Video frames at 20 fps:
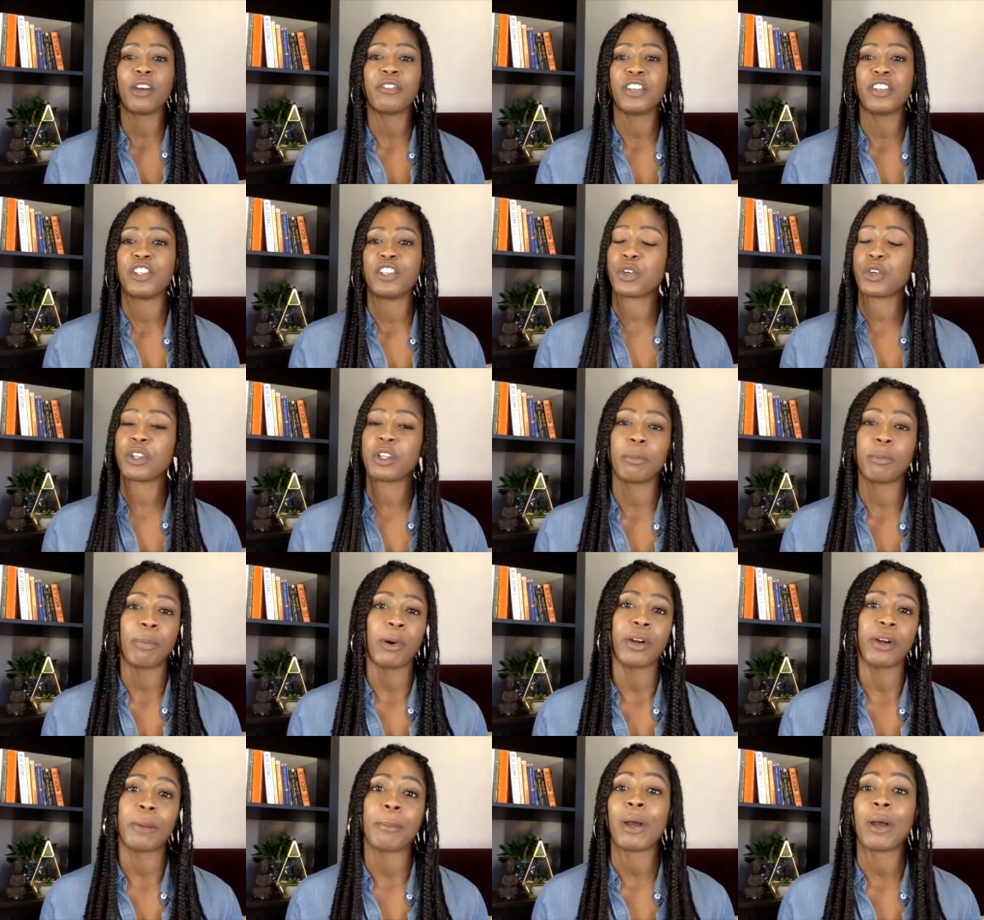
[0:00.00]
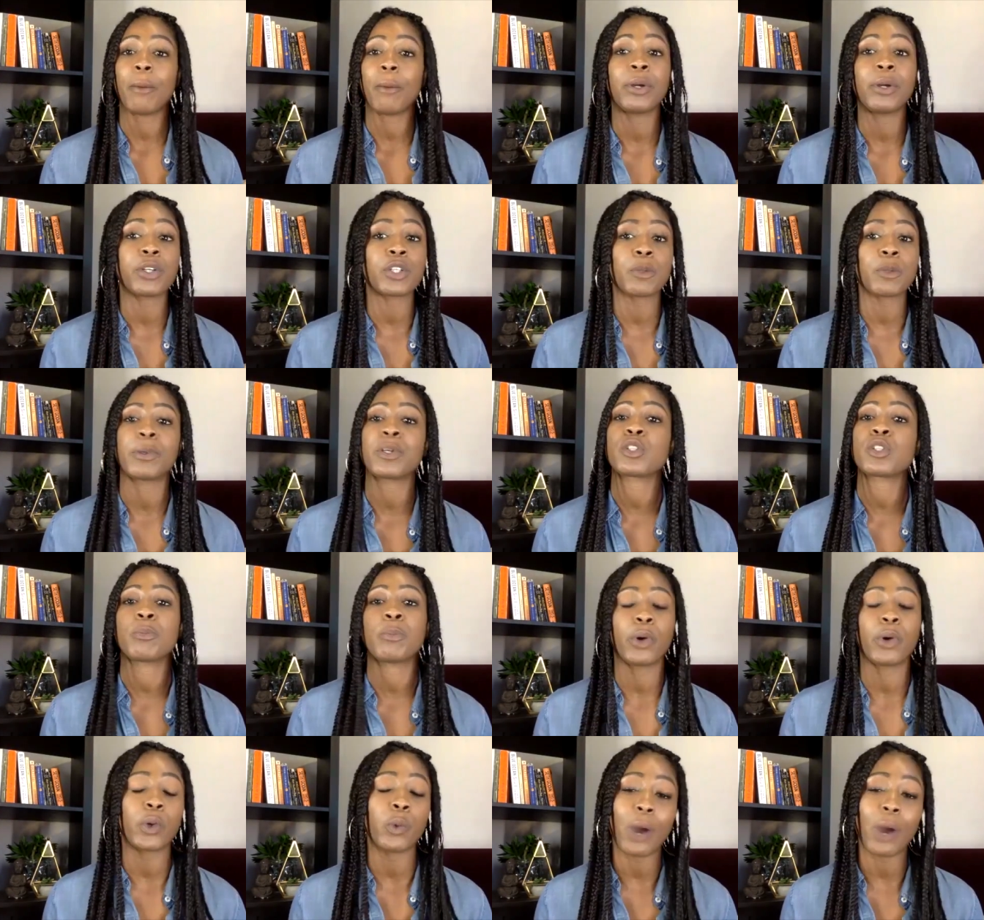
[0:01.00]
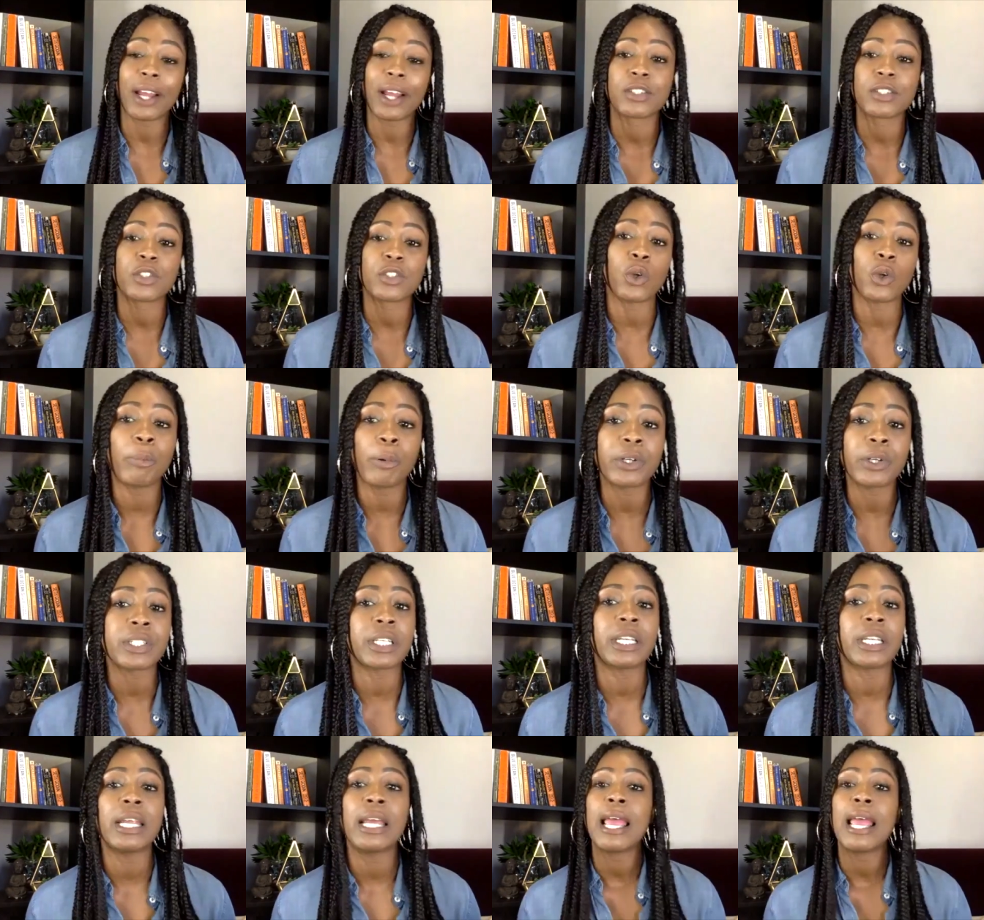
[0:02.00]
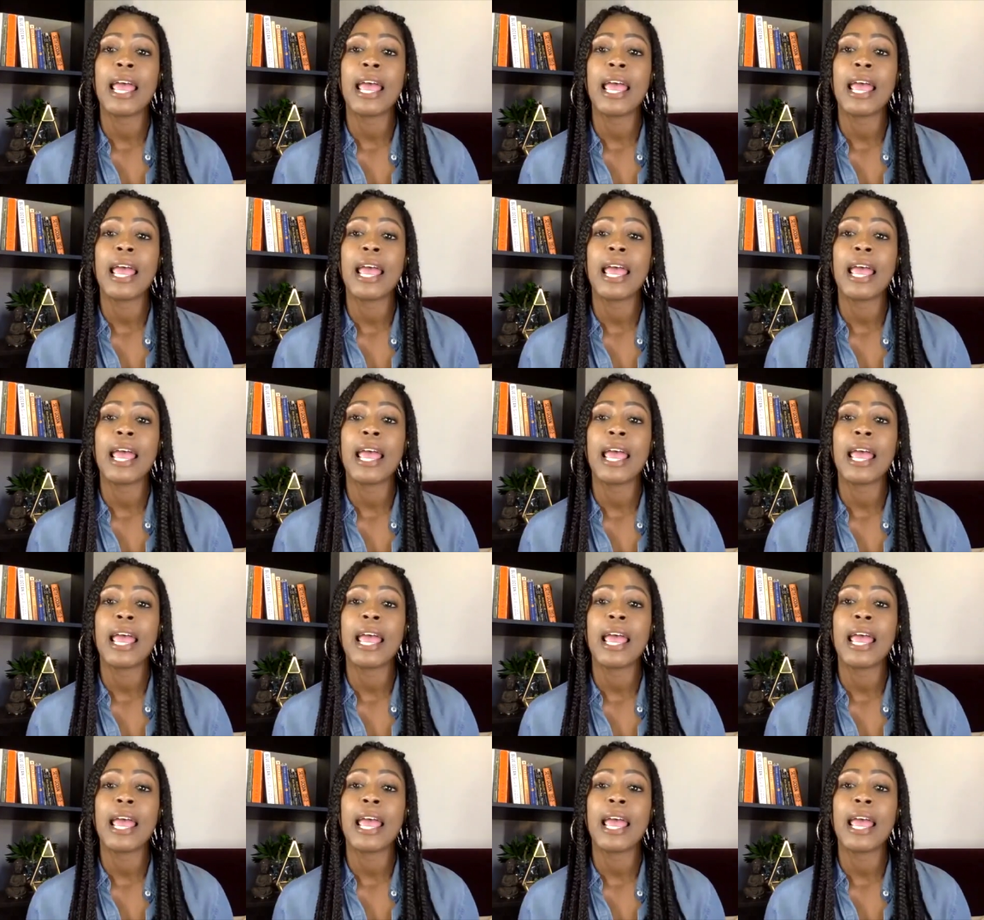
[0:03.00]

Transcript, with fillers: enjoyed the part about peer-to-peer support and why it's so important,